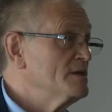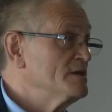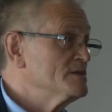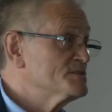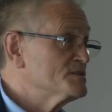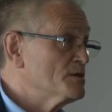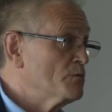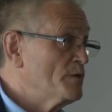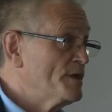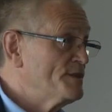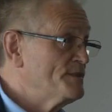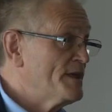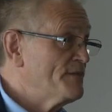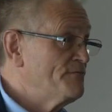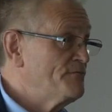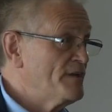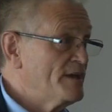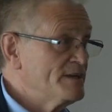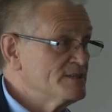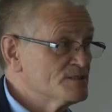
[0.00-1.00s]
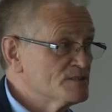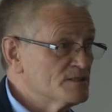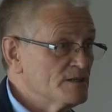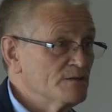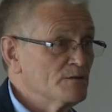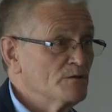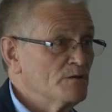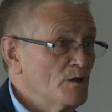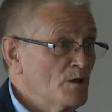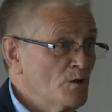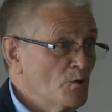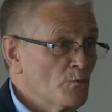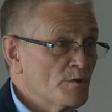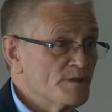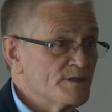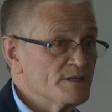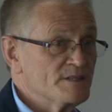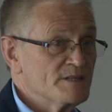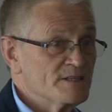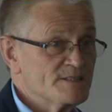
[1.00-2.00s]
So when they're faced
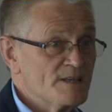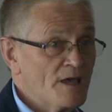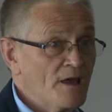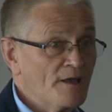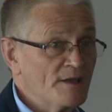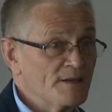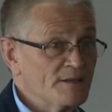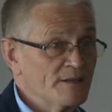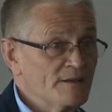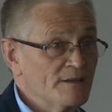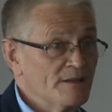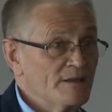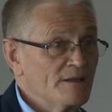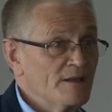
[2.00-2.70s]
with a design